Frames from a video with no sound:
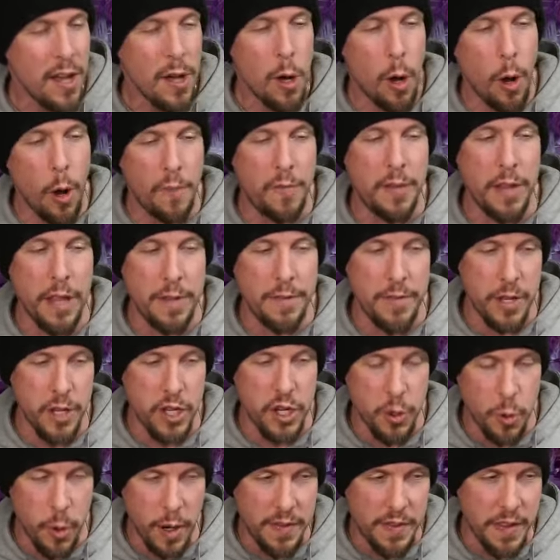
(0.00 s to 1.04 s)
Hopefully you've
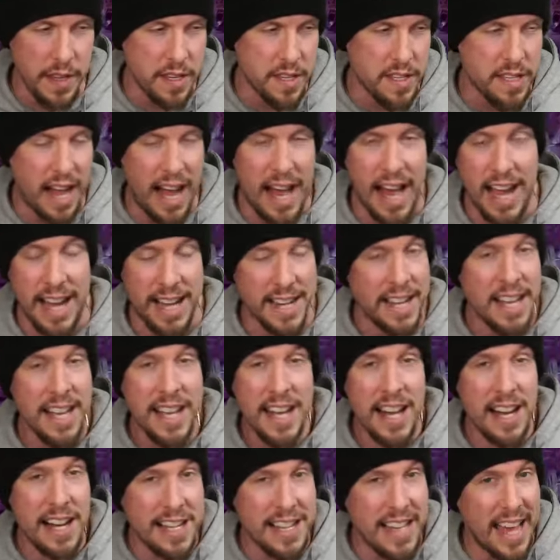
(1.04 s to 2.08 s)
enjoyed this guide.
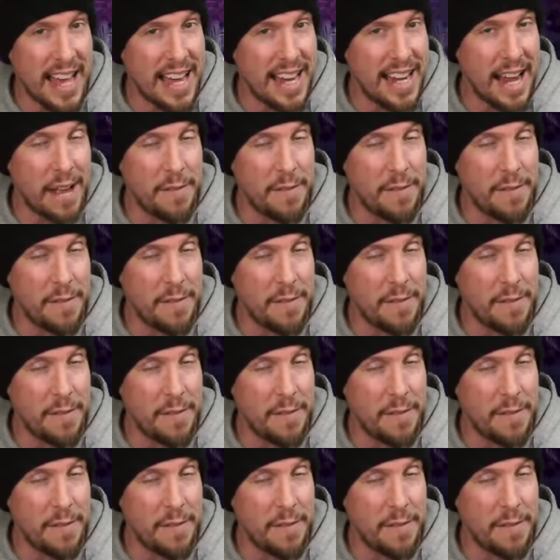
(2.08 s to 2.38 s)
Again,